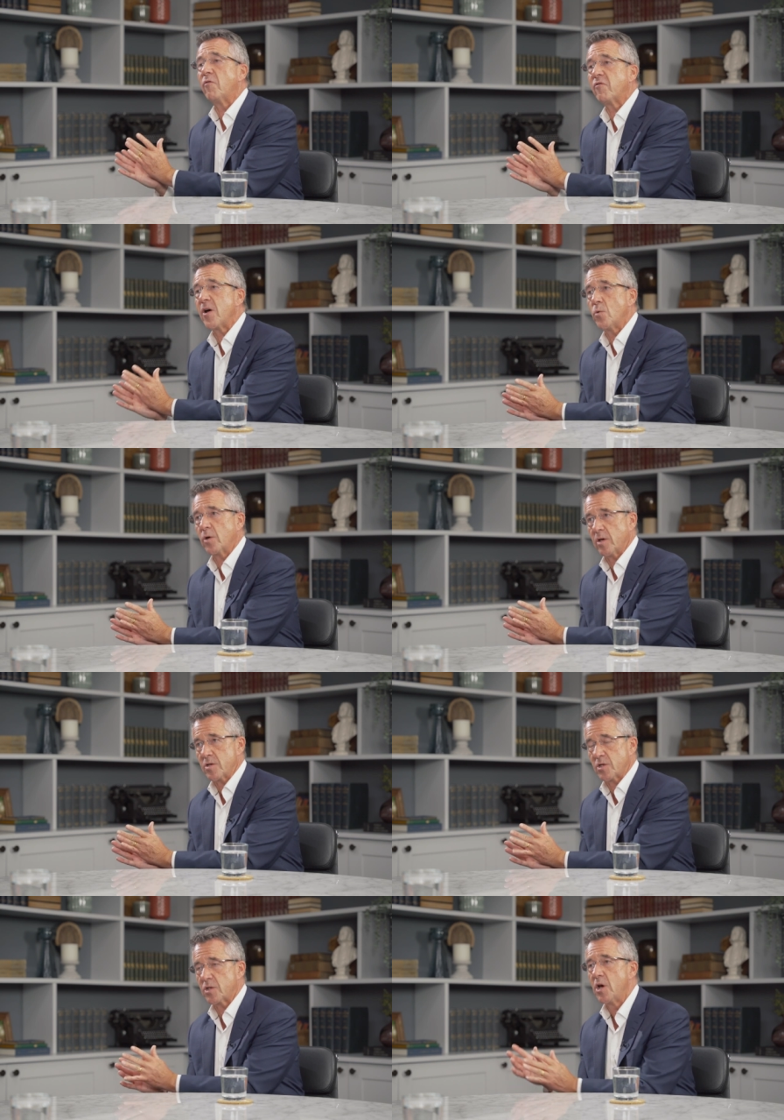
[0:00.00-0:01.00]

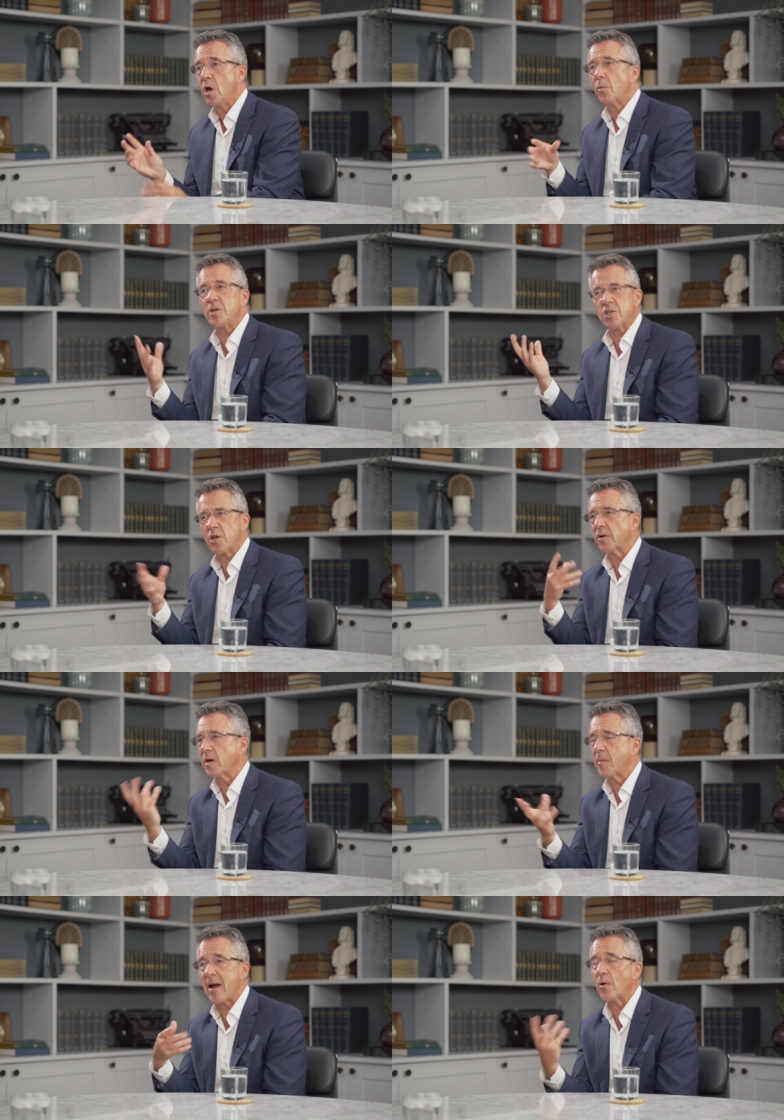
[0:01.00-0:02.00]
Focus, which
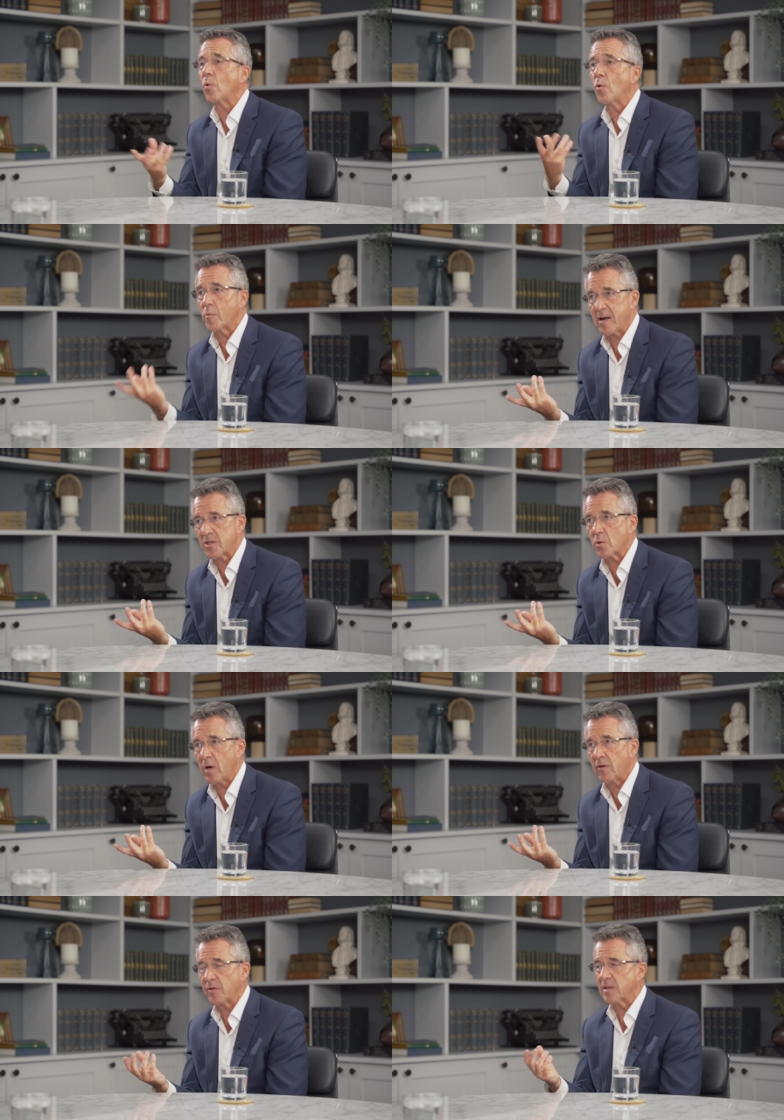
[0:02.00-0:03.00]
started about quarter past
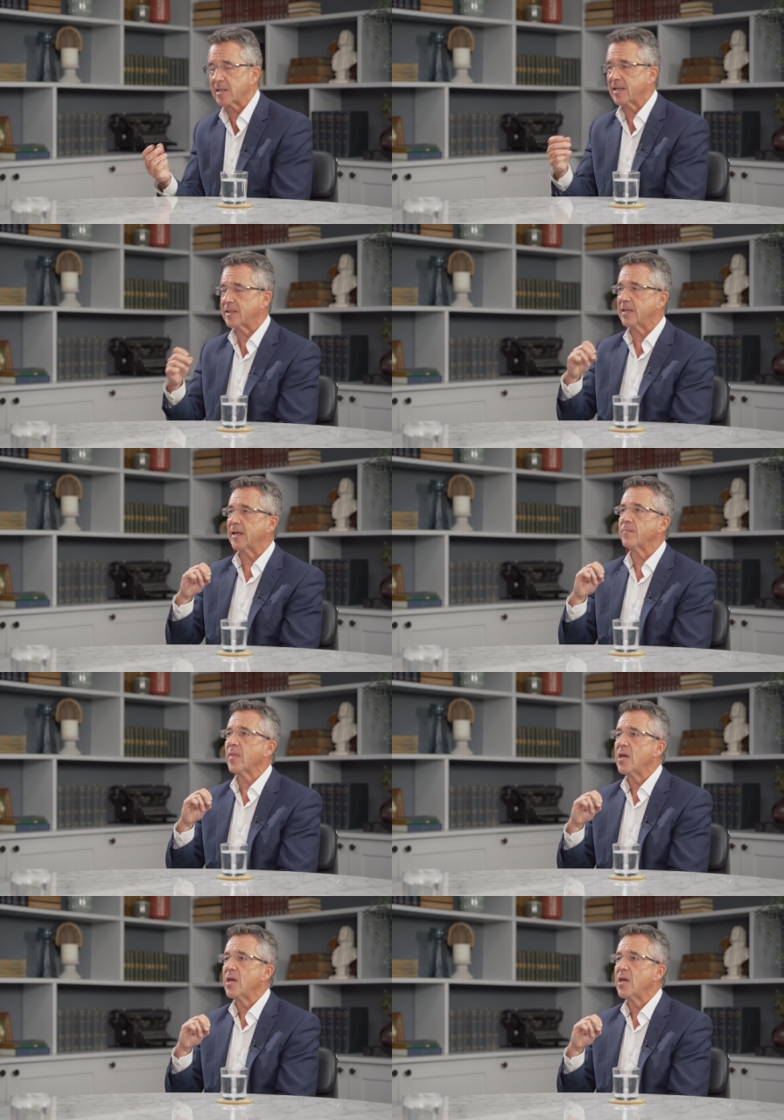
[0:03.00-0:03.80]
twelve on the Saturday.